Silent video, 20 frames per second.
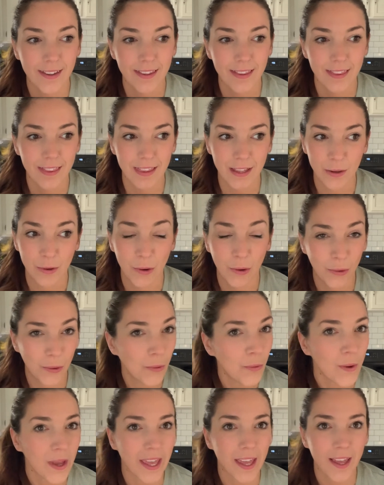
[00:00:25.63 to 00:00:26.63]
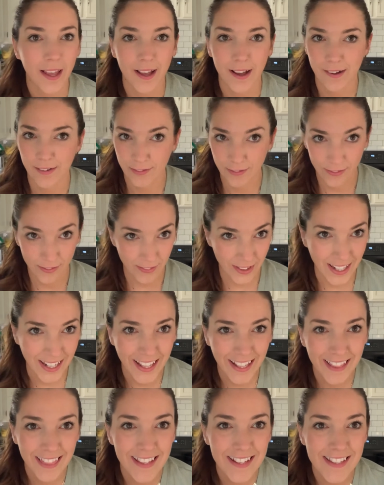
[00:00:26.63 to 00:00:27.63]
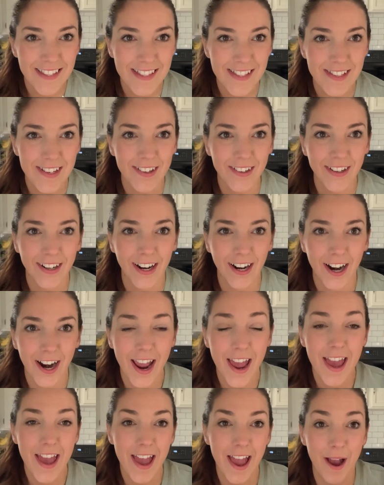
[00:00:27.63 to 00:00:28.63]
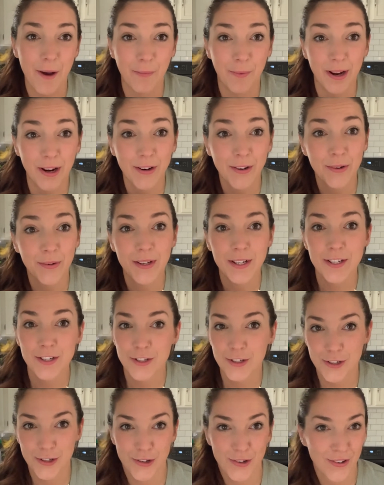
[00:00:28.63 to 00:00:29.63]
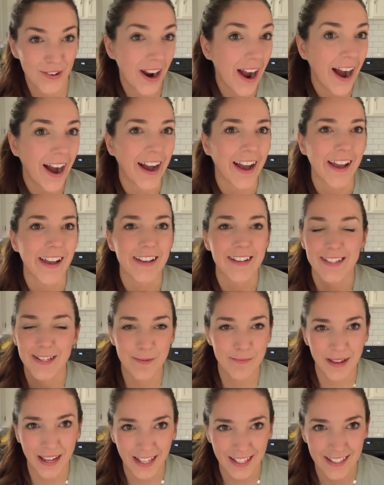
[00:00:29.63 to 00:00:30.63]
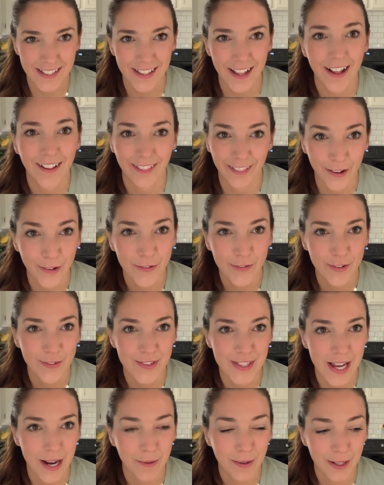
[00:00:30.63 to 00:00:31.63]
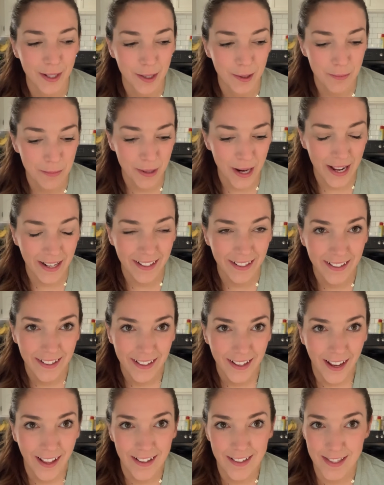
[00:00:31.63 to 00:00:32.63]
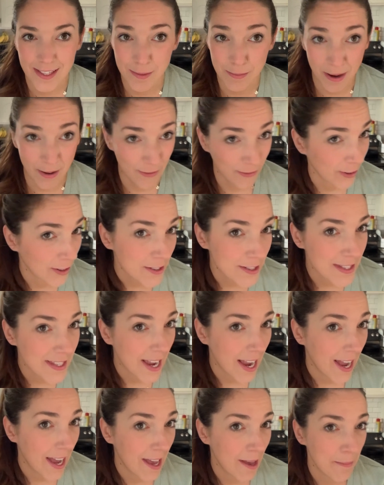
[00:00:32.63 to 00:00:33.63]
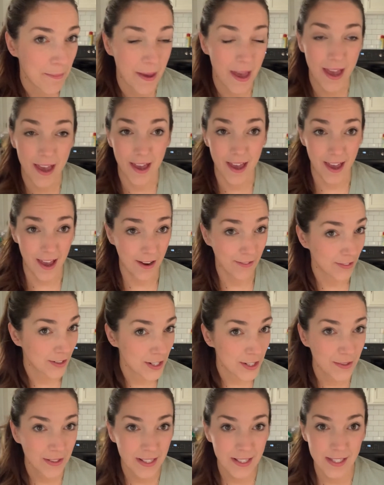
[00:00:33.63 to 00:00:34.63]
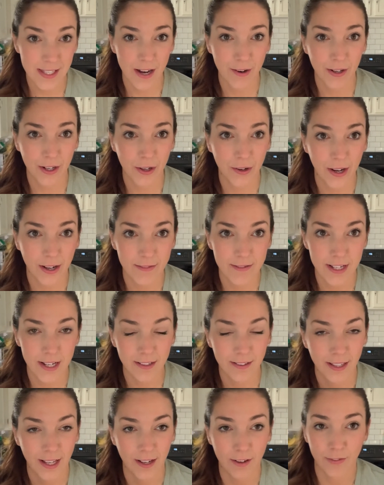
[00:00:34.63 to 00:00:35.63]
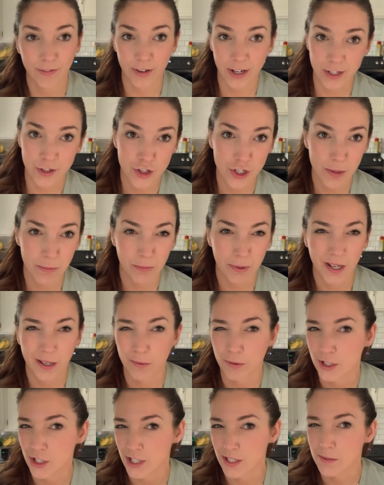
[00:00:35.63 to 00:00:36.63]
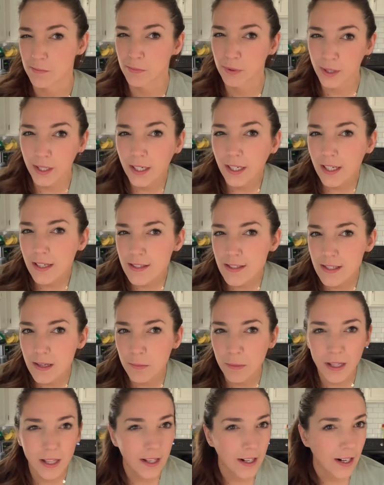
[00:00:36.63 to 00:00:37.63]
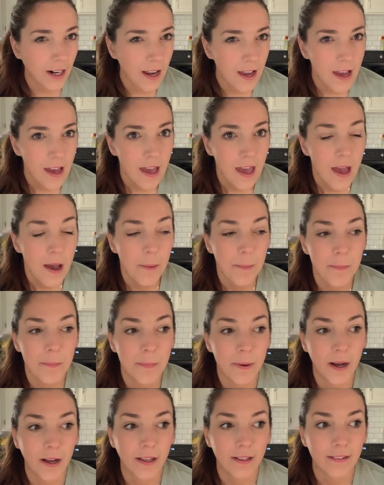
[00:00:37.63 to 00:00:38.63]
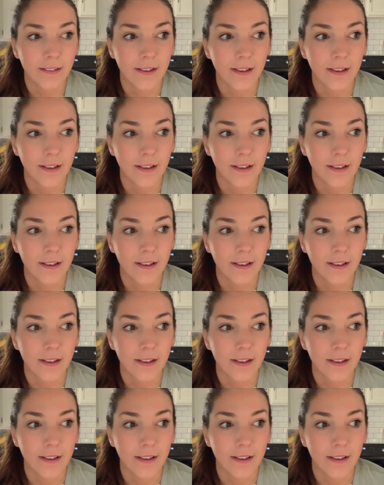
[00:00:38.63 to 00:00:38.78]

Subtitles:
the whole week of feeding this starter, and we are going to try to make a loaf of sourdough bread. This is my first time ever doing sourdough. I've done like friendship bread, which is pretty similar, but